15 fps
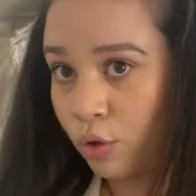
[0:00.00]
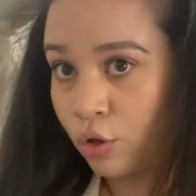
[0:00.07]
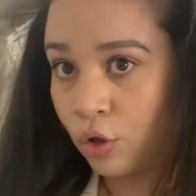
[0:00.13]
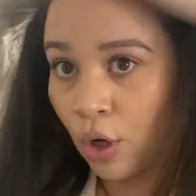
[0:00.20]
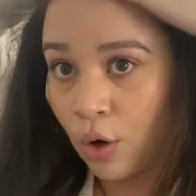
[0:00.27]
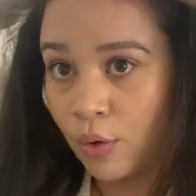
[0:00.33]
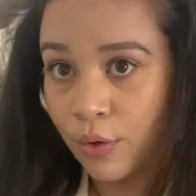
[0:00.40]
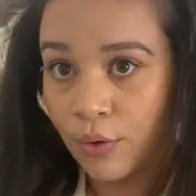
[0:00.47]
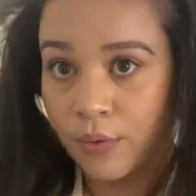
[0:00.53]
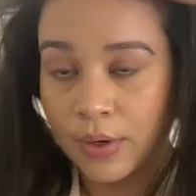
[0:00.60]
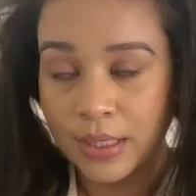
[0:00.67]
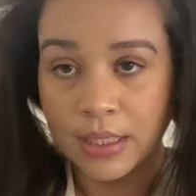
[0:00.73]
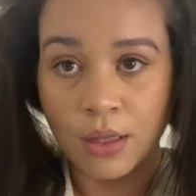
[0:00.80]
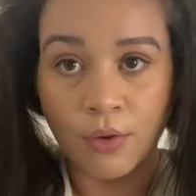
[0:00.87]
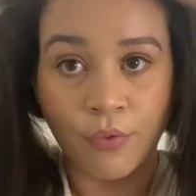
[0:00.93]
So the
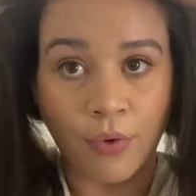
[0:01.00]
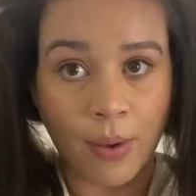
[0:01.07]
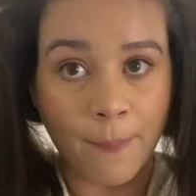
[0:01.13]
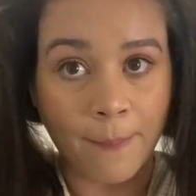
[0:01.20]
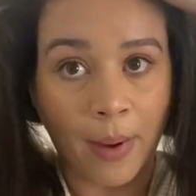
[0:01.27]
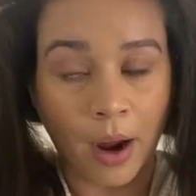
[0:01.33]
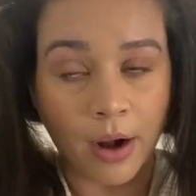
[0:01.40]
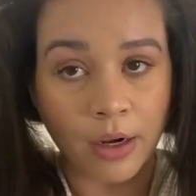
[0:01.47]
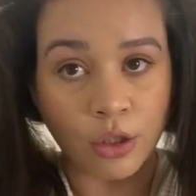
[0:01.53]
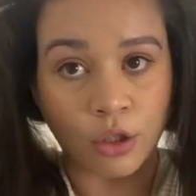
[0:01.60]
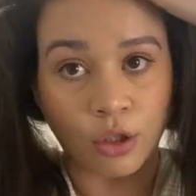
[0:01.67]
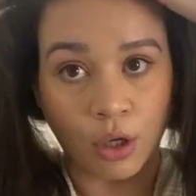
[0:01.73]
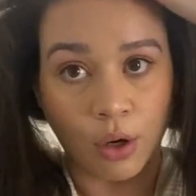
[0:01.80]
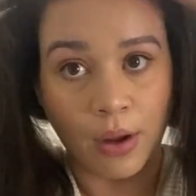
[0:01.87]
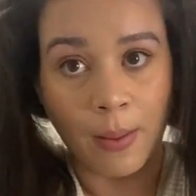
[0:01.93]
reason the front part is
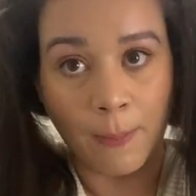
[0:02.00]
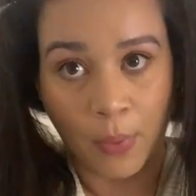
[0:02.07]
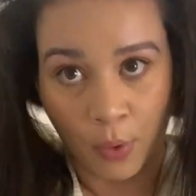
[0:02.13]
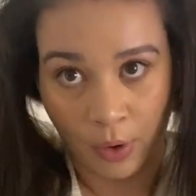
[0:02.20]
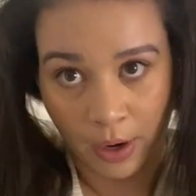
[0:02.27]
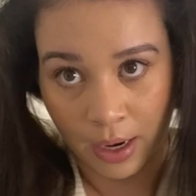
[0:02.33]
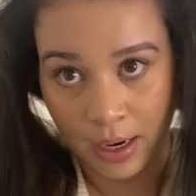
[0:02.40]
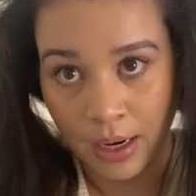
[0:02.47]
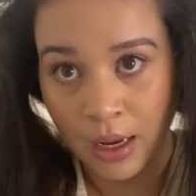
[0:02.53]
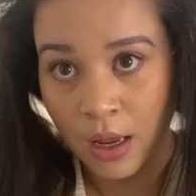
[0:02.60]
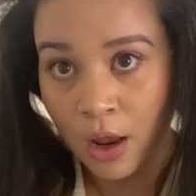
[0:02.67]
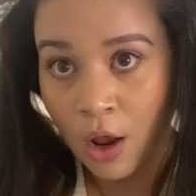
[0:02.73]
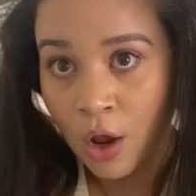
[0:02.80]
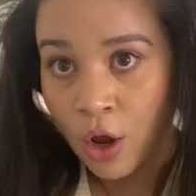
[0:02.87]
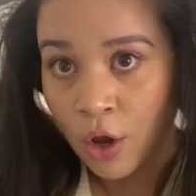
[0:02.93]
so important,
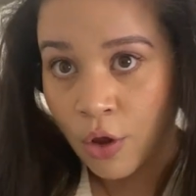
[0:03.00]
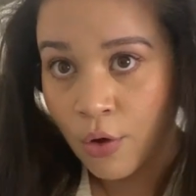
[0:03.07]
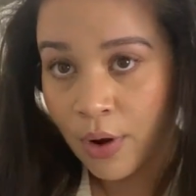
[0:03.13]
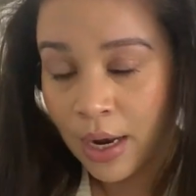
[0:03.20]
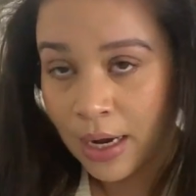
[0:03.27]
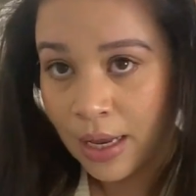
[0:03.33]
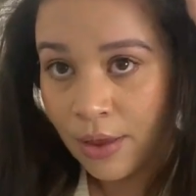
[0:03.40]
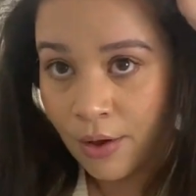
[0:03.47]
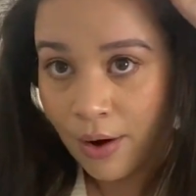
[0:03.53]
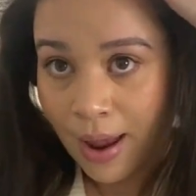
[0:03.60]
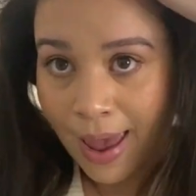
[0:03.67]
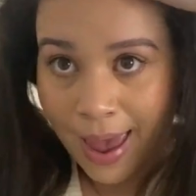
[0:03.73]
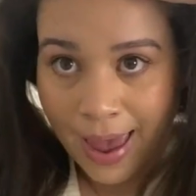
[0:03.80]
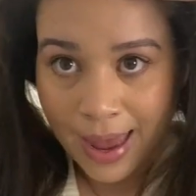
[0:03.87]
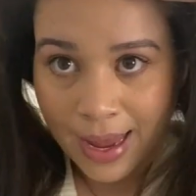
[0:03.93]
you can
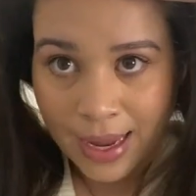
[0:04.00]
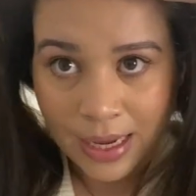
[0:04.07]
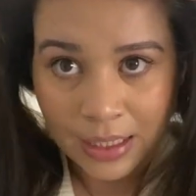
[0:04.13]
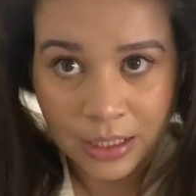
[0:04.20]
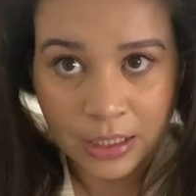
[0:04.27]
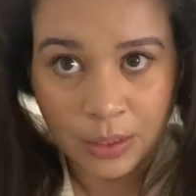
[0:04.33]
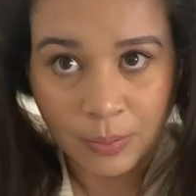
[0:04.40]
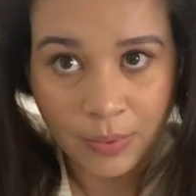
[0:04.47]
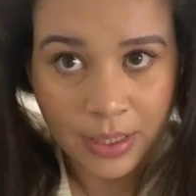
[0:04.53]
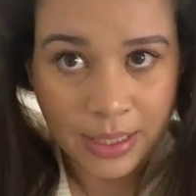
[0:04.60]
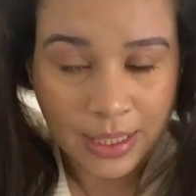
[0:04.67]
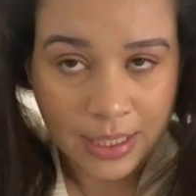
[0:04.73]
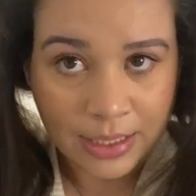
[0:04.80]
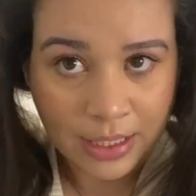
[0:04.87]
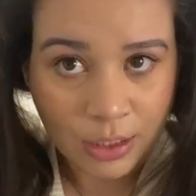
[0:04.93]
either A, split
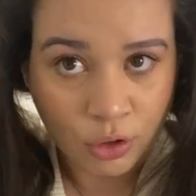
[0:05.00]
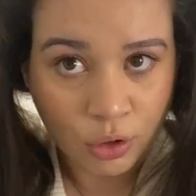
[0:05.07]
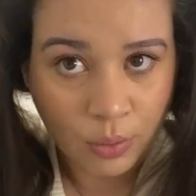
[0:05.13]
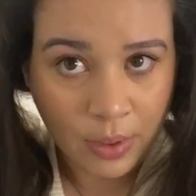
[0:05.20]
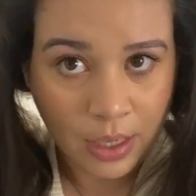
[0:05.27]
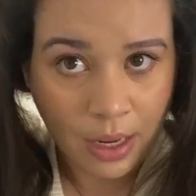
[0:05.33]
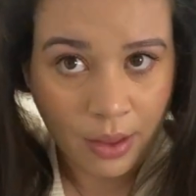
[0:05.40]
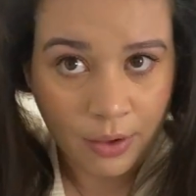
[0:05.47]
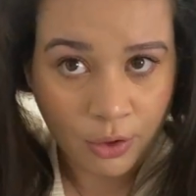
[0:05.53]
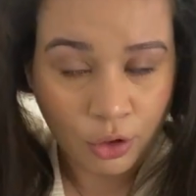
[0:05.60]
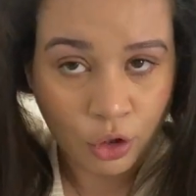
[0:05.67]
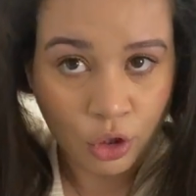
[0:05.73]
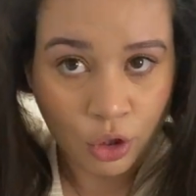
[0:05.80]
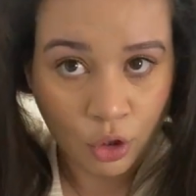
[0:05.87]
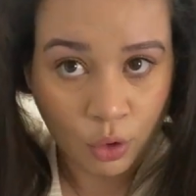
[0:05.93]
this into another
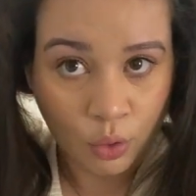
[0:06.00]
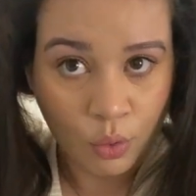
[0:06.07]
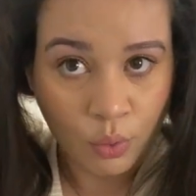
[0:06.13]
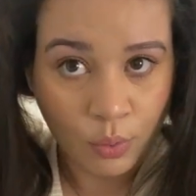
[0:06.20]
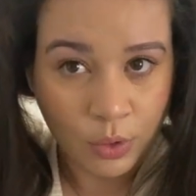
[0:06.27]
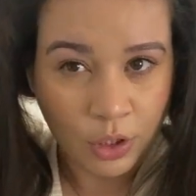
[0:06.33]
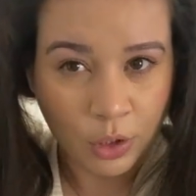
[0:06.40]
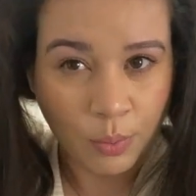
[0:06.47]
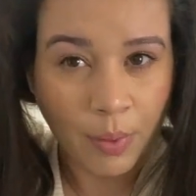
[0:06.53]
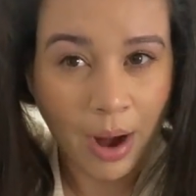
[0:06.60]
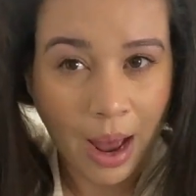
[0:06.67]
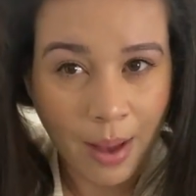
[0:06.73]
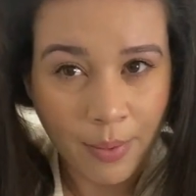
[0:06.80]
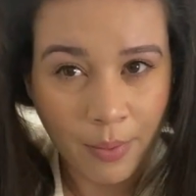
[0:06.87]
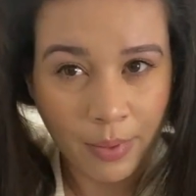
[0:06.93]
two, which is
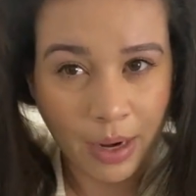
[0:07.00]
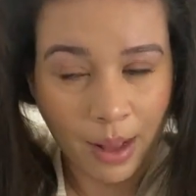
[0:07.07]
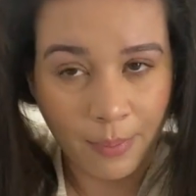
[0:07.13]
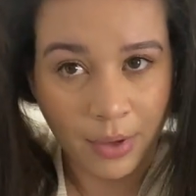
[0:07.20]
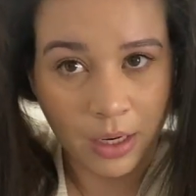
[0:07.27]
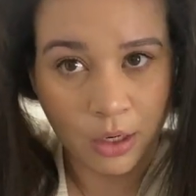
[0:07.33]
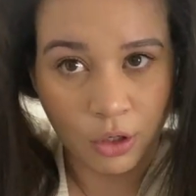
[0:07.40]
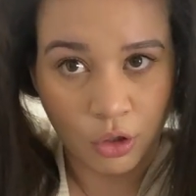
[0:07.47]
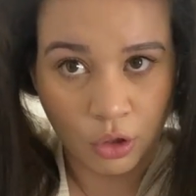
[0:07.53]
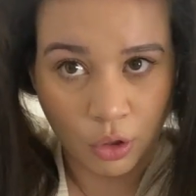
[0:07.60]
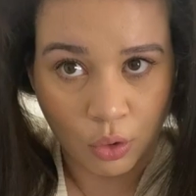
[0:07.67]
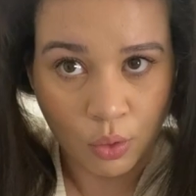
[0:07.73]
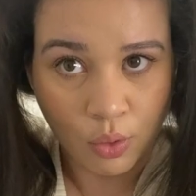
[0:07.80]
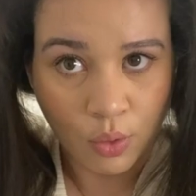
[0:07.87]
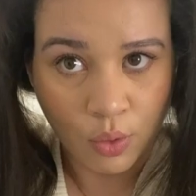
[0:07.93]
probably what I'm gonna
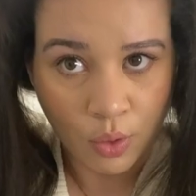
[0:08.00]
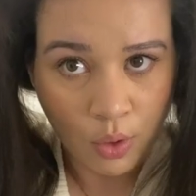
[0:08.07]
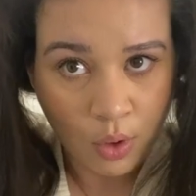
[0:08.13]
do,